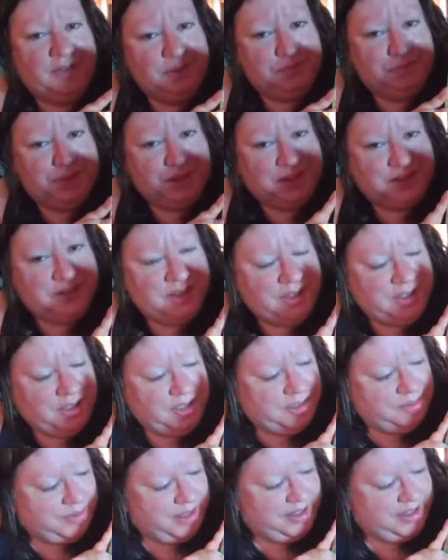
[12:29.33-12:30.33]
big
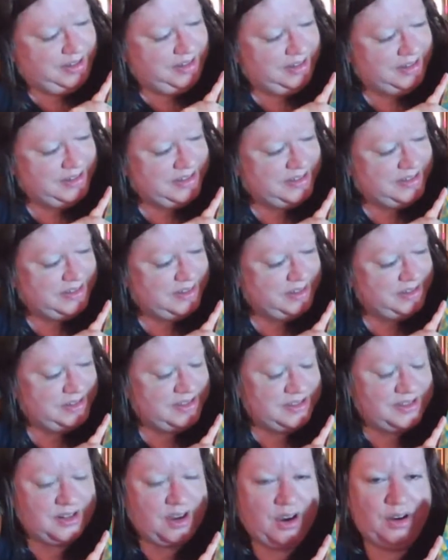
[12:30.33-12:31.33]
team like this, that's
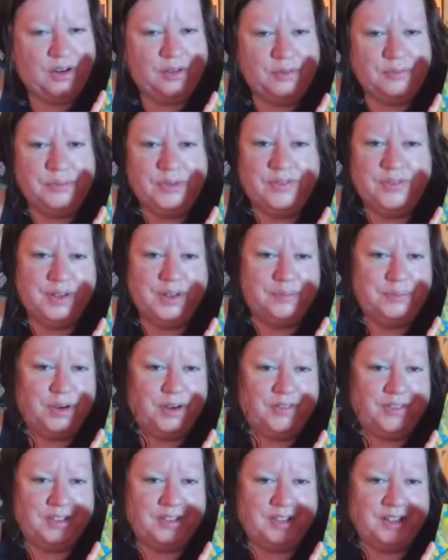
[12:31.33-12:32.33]
just all moving
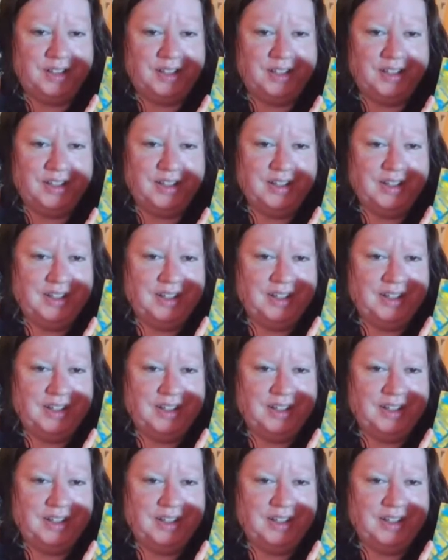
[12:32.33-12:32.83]
perfectly